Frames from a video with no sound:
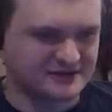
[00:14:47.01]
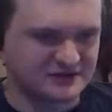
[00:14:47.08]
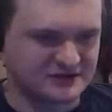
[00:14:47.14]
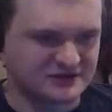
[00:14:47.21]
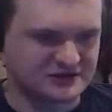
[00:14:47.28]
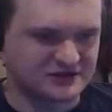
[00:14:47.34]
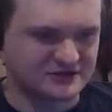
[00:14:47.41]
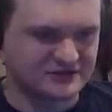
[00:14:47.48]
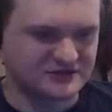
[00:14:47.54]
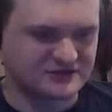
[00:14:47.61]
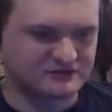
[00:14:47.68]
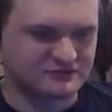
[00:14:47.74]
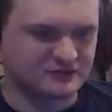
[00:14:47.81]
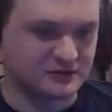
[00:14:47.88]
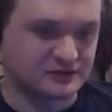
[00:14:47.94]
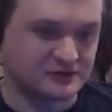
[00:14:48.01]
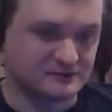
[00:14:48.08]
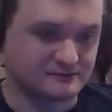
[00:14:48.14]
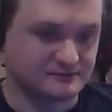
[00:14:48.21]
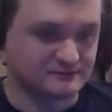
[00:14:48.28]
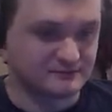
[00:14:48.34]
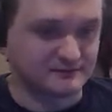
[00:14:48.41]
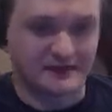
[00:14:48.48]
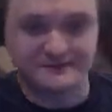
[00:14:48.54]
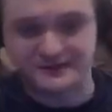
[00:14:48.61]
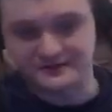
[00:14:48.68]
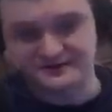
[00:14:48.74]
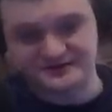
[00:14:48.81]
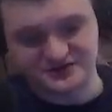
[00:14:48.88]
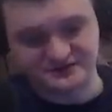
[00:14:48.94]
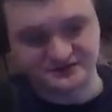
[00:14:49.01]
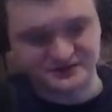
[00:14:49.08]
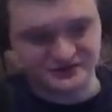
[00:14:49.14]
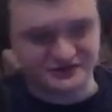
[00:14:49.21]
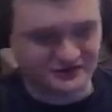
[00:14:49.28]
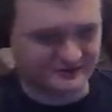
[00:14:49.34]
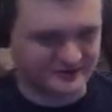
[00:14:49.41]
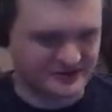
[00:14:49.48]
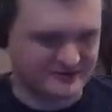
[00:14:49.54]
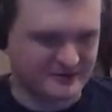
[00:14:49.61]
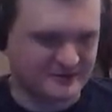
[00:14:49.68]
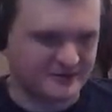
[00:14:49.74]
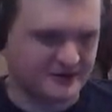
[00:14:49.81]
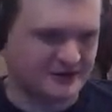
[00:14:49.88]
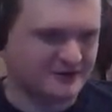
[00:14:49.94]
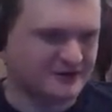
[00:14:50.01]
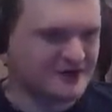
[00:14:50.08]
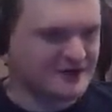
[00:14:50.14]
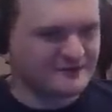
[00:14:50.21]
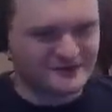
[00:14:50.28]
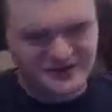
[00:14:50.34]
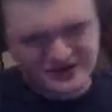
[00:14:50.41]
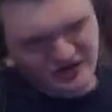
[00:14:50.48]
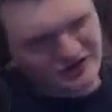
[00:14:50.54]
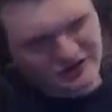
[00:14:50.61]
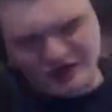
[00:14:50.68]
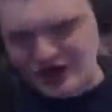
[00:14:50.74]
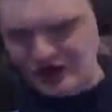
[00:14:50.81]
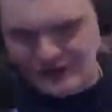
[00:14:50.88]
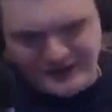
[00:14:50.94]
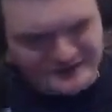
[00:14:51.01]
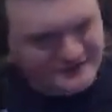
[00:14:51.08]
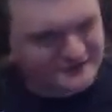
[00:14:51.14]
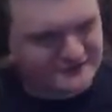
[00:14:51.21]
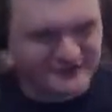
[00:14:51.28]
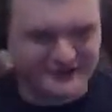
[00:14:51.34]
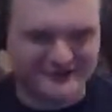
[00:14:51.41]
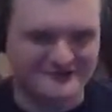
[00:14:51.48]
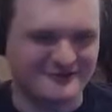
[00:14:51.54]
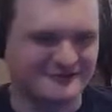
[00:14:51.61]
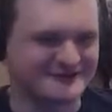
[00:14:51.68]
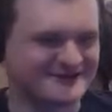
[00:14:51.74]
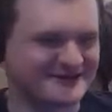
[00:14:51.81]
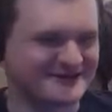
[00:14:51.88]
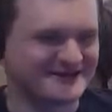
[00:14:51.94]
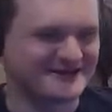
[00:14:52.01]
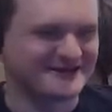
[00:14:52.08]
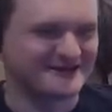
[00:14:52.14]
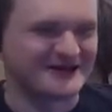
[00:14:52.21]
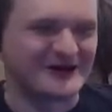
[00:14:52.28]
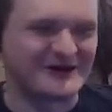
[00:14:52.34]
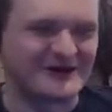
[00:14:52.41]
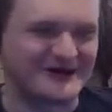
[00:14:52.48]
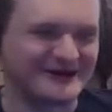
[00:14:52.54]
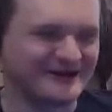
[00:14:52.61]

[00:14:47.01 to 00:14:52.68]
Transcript: You can you might be able to double jump up there, but you can go the long way too. Nothing wrong with taking the long way.